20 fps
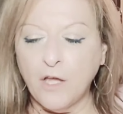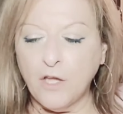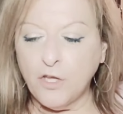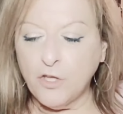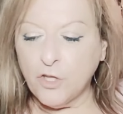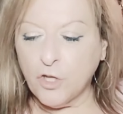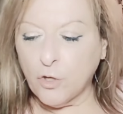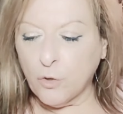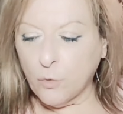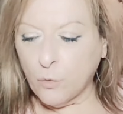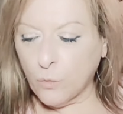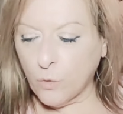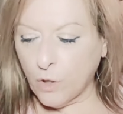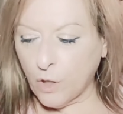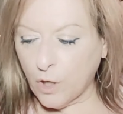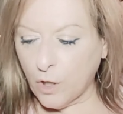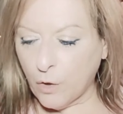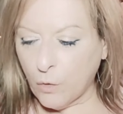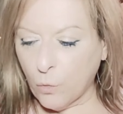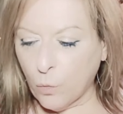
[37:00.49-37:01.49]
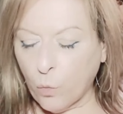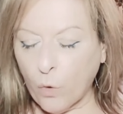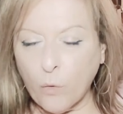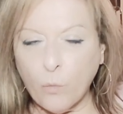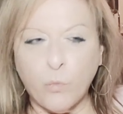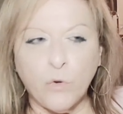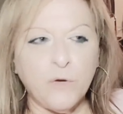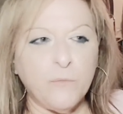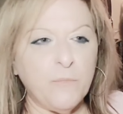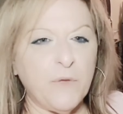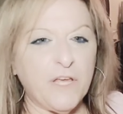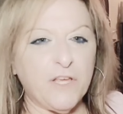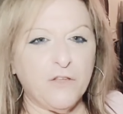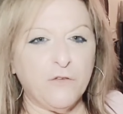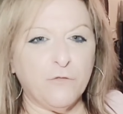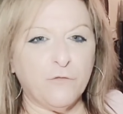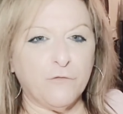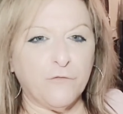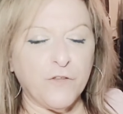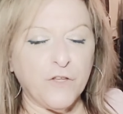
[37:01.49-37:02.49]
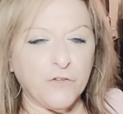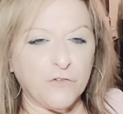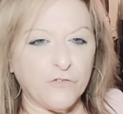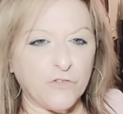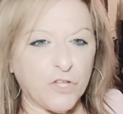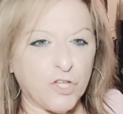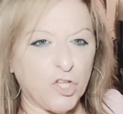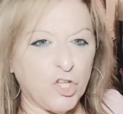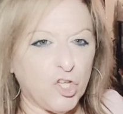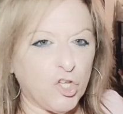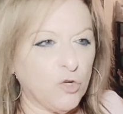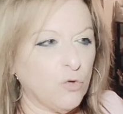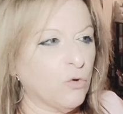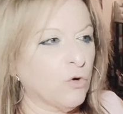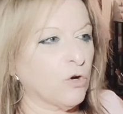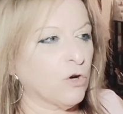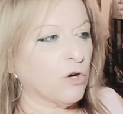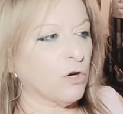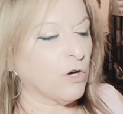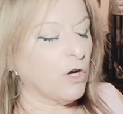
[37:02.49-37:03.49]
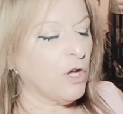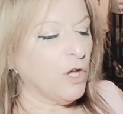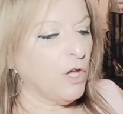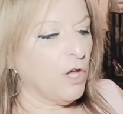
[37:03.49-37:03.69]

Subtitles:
you know, what would make you feel secure